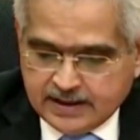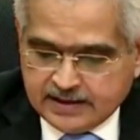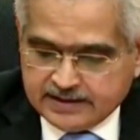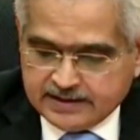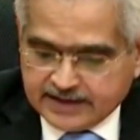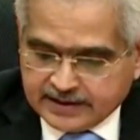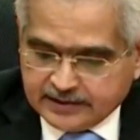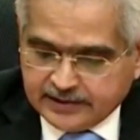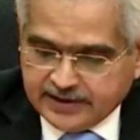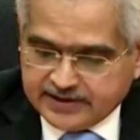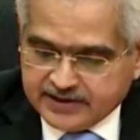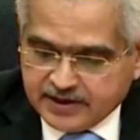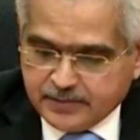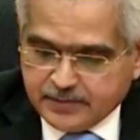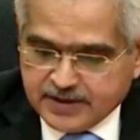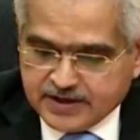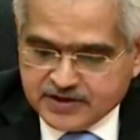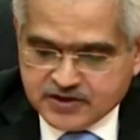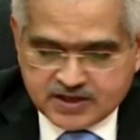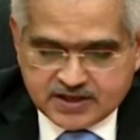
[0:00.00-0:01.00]
Regulatory
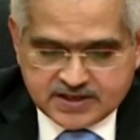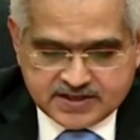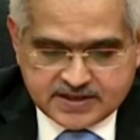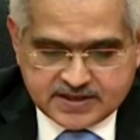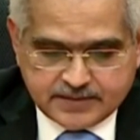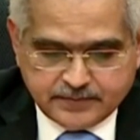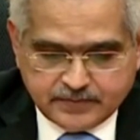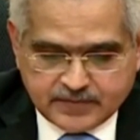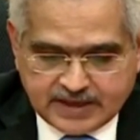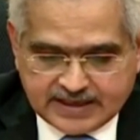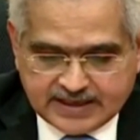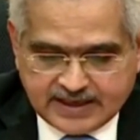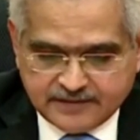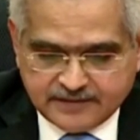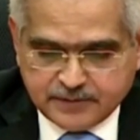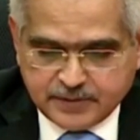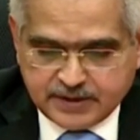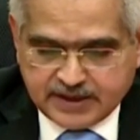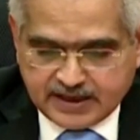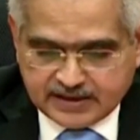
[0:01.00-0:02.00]
measures that
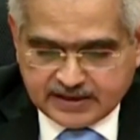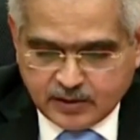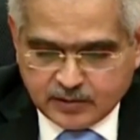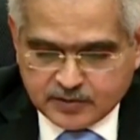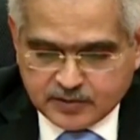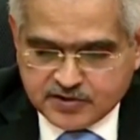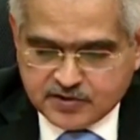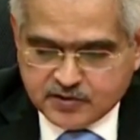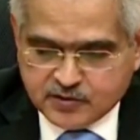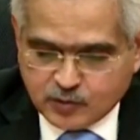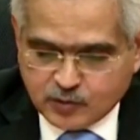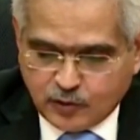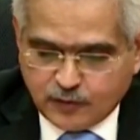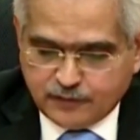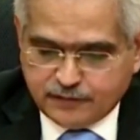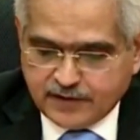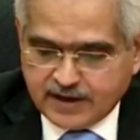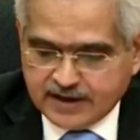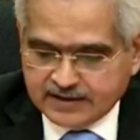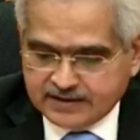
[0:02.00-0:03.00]
have been announced so
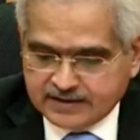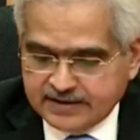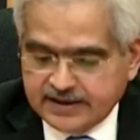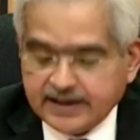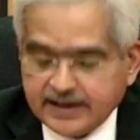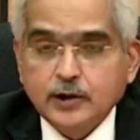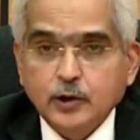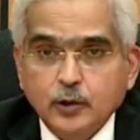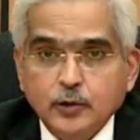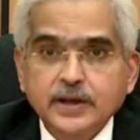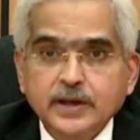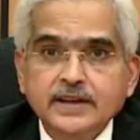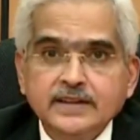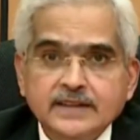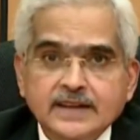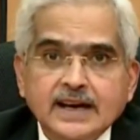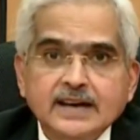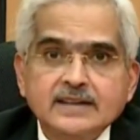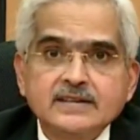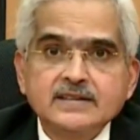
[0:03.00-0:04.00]
far, including
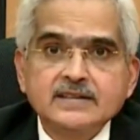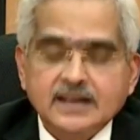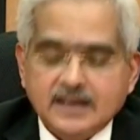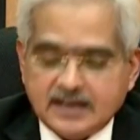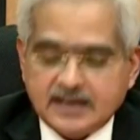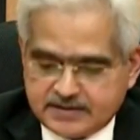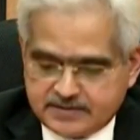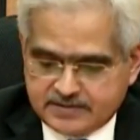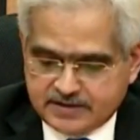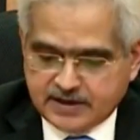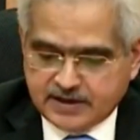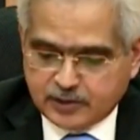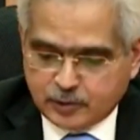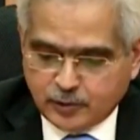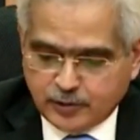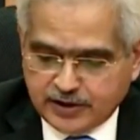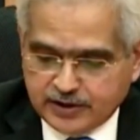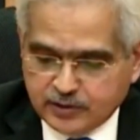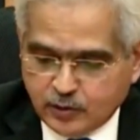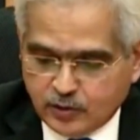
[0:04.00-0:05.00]
that are
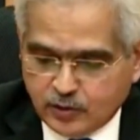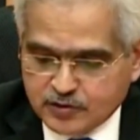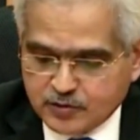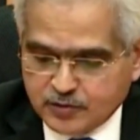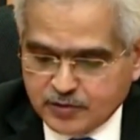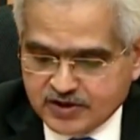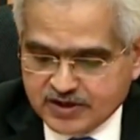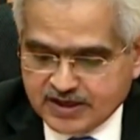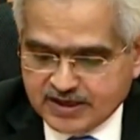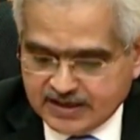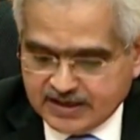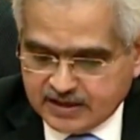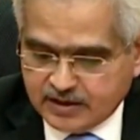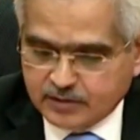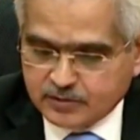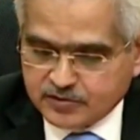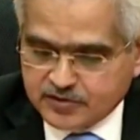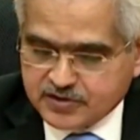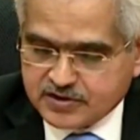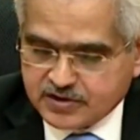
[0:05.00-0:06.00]
including those which are
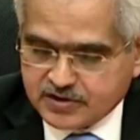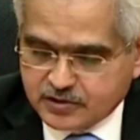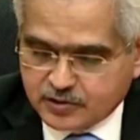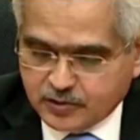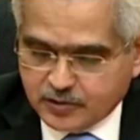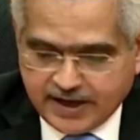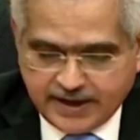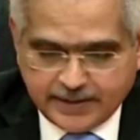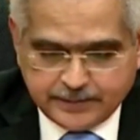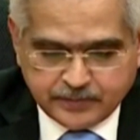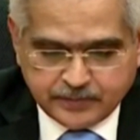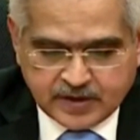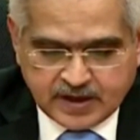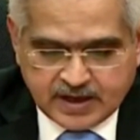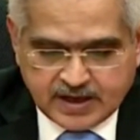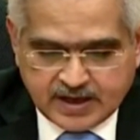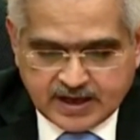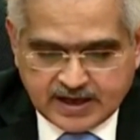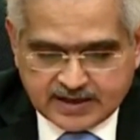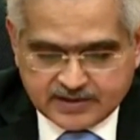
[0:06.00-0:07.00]
announced today,
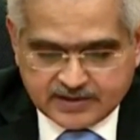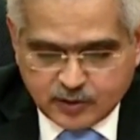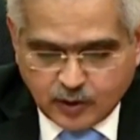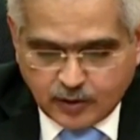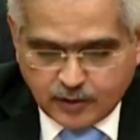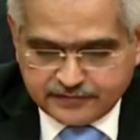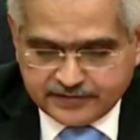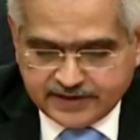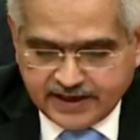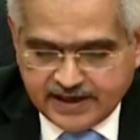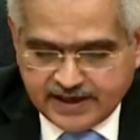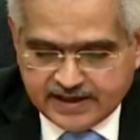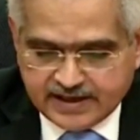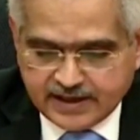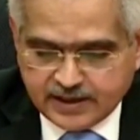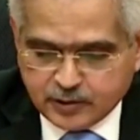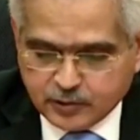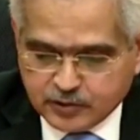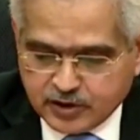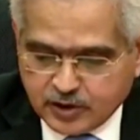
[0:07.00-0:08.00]
are dovetailed
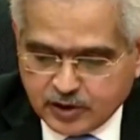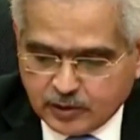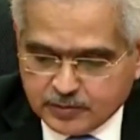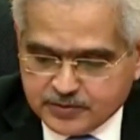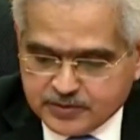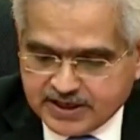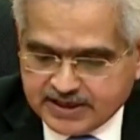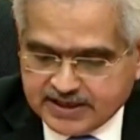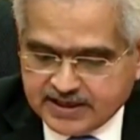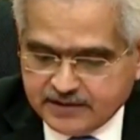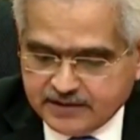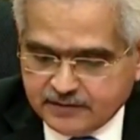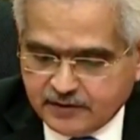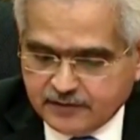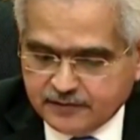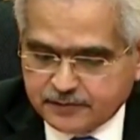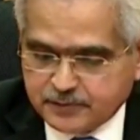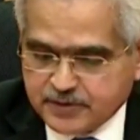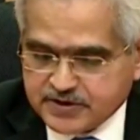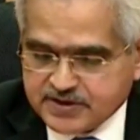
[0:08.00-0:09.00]
into the objective
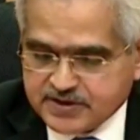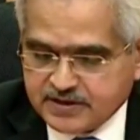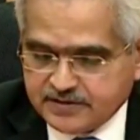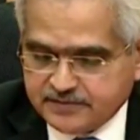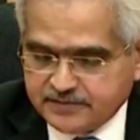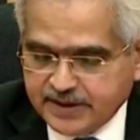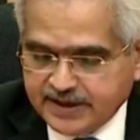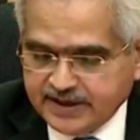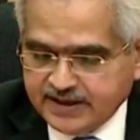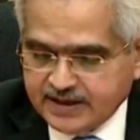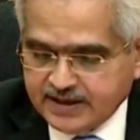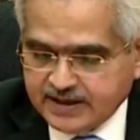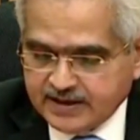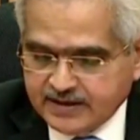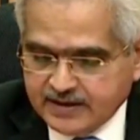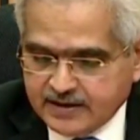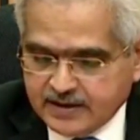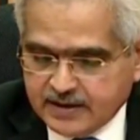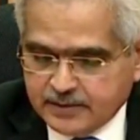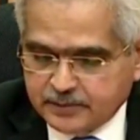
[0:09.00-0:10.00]
of preserving,
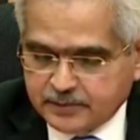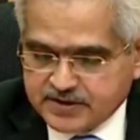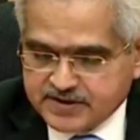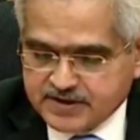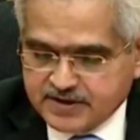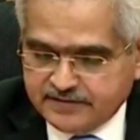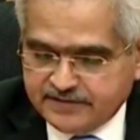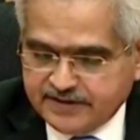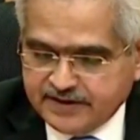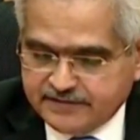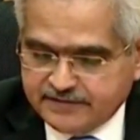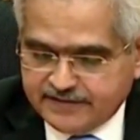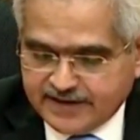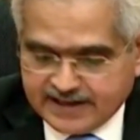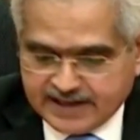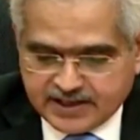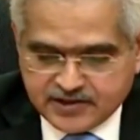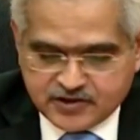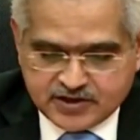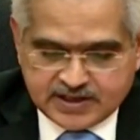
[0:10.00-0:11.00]
preserving
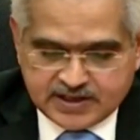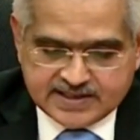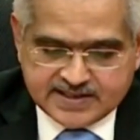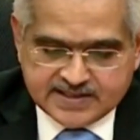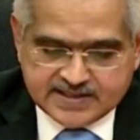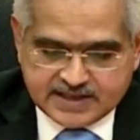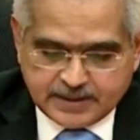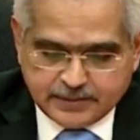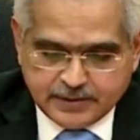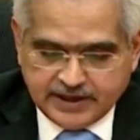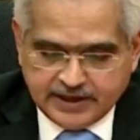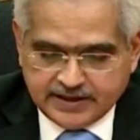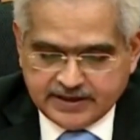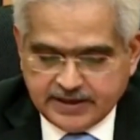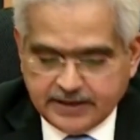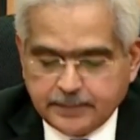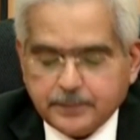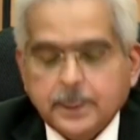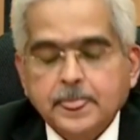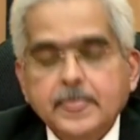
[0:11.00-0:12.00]
financial
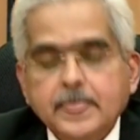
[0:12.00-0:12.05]
stability.